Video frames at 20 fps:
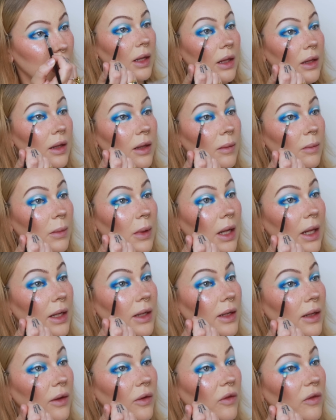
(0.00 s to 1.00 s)
And then
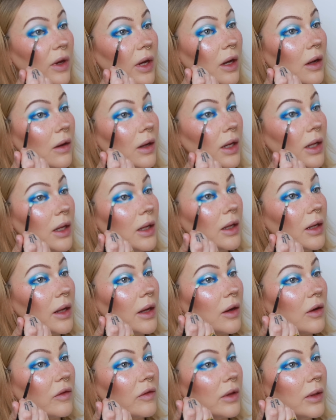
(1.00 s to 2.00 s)
blending very
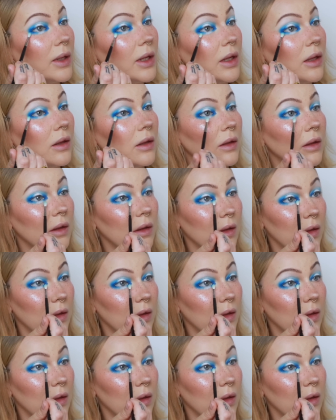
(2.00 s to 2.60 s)
carefully.